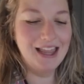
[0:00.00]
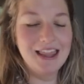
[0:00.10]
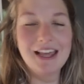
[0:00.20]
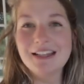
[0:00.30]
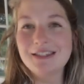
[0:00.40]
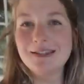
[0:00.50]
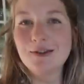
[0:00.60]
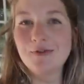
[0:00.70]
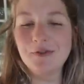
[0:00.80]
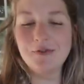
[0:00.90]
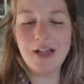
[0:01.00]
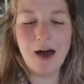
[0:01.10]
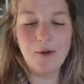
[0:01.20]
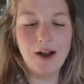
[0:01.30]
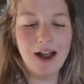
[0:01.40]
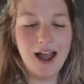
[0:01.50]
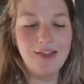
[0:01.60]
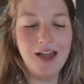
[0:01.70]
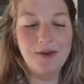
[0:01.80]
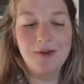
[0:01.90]
this loofah flower,
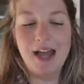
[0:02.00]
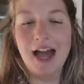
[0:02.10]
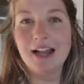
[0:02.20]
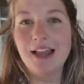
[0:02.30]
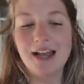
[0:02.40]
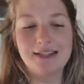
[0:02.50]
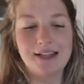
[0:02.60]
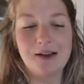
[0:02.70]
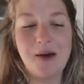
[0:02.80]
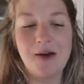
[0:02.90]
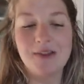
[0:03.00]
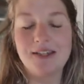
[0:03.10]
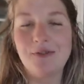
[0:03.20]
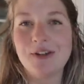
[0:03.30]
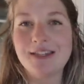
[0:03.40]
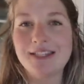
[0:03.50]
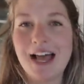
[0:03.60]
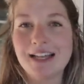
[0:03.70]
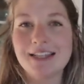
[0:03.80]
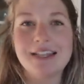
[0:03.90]
and then we had a lesson about the different
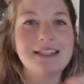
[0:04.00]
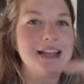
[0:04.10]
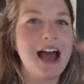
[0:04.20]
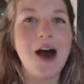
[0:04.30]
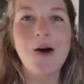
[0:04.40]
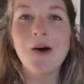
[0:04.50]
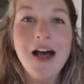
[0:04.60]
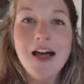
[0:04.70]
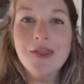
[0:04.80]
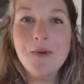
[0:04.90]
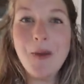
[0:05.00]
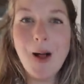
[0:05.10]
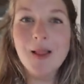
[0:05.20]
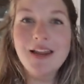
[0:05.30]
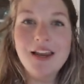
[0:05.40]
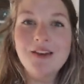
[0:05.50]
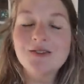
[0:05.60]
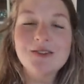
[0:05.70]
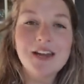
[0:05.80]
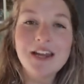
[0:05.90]
sizes and how the
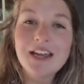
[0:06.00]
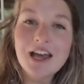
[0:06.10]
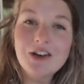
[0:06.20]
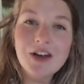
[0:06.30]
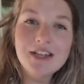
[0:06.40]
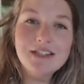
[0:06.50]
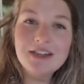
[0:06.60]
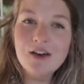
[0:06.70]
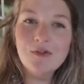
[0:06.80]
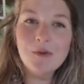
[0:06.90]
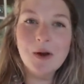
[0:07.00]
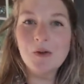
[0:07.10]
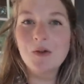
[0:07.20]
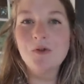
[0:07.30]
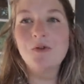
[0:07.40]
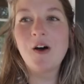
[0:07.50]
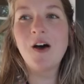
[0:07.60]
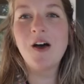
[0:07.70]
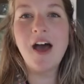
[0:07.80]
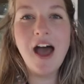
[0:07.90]
pollinators are gonna get great stuff from our
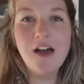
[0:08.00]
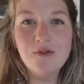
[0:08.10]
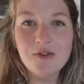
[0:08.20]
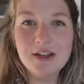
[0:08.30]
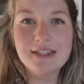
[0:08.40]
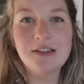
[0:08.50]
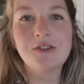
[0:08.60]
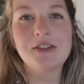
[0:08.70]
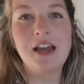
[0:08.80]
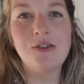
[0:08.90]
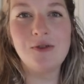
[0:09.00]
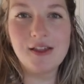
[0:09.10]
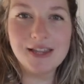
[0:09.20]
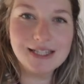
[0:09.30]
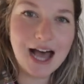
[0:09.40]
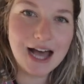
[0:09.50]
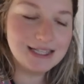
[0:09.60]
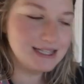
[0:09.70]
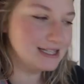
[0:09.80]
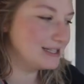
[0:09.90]
loofah every single day throughout this hot
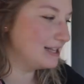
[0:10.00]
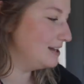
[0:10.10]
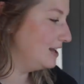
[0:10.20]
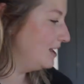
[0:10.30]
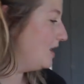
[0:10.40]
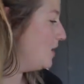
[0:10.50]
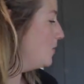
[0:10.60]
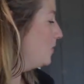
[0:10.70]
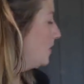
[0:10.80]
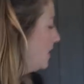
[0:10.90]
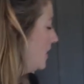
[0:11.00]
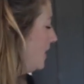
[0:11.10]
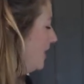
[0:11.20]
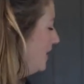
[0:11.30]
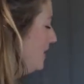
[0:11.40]
season. We're